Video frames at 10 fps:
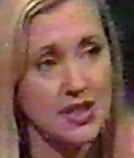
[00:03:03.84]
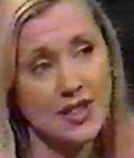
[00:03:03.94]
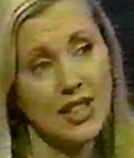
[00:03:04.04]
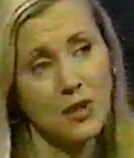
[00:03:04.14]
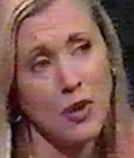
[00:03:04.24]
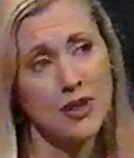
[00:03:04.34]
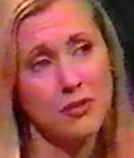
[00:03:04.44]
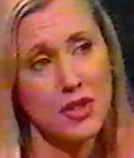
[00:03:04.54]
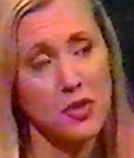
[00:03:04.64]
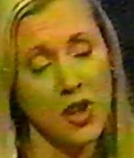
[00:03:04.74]
in expensive
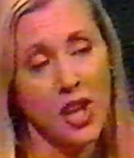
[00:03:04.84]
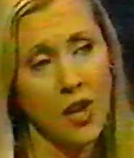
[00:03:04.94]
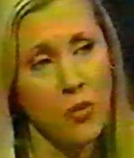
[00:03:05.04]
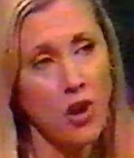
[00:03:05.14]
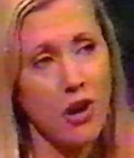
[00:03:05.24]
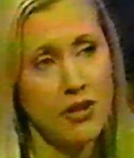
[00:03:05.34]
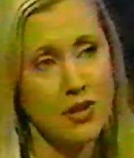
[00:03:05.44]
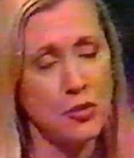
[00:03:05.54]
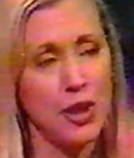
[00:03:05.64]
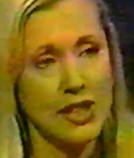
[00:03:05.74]
restaurants. What are you
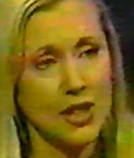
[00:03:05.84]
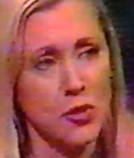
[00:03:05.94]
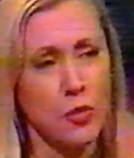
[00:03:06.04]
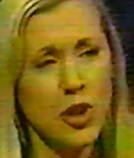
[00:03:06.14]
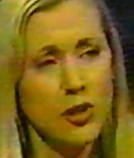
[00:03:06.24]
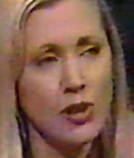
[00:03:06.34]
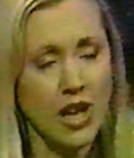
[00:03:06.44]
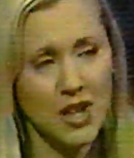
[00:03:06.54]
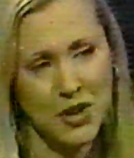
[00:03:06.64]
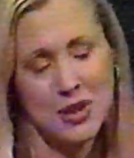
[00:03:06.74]
spending on? What are your
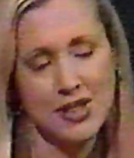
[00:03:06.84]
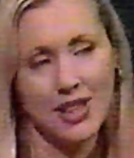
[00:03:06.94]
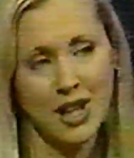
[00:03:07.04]
luxuries in life?